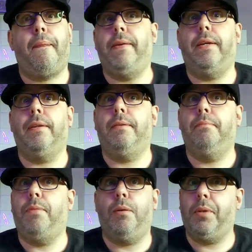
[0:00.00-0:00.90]
anything,
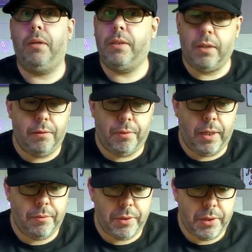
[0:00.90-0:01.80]
barbecue type
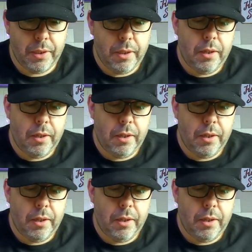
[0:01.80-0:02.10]
flavours.